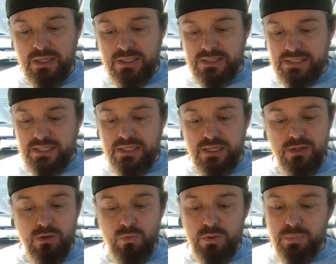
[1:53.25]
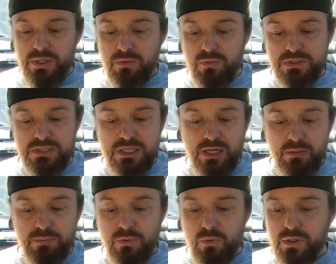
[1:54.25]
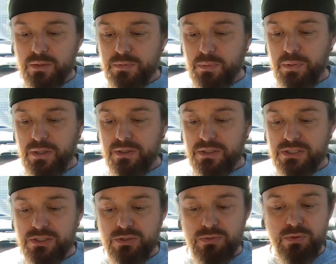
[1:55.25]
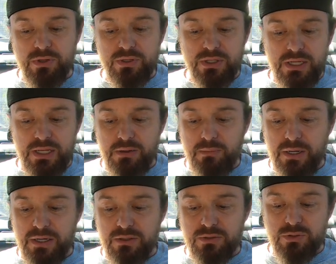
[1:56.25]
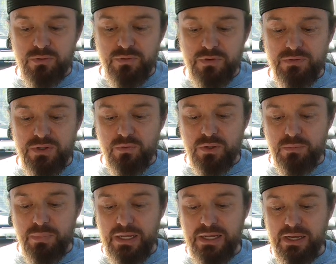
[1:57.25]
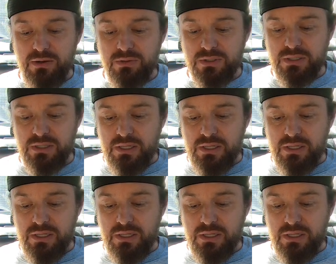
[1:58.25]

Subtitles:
San Diego, 1 pick, 1 stop. Going up to Paris, $238 a mile, $251 payout.